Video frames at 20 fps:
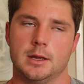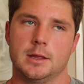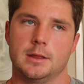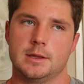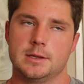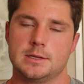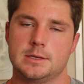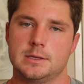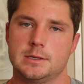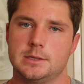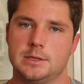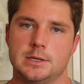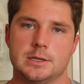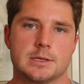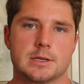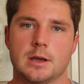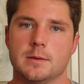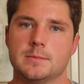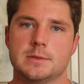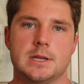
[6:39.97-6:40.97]

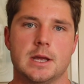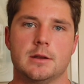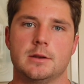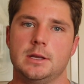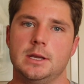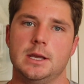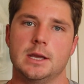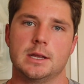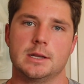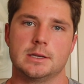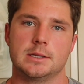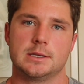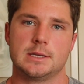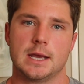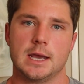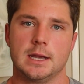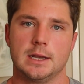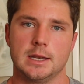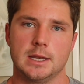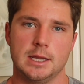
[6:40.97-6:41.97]
just comes down again to
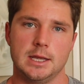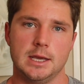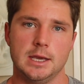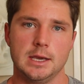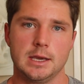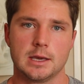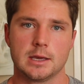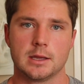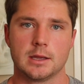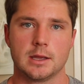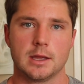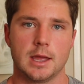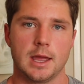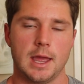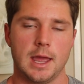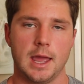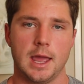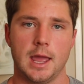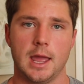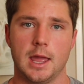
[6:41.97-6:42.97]
technique
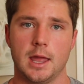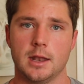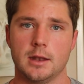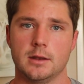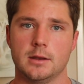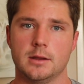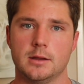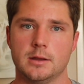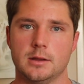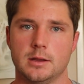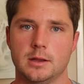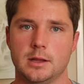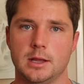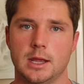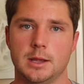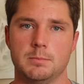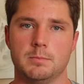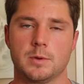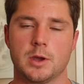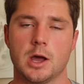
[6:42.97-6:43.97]
and
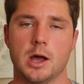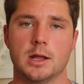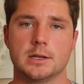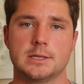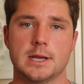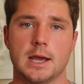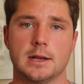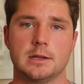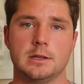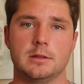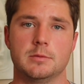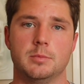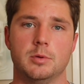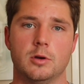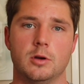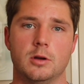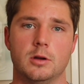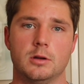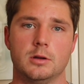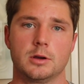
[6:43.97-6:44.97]
contacting the
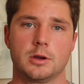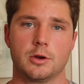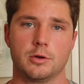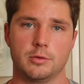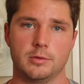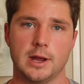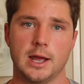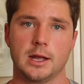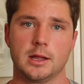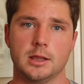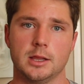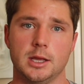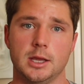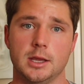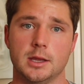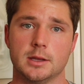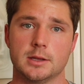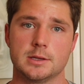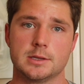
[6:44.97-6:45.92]
ball correctly.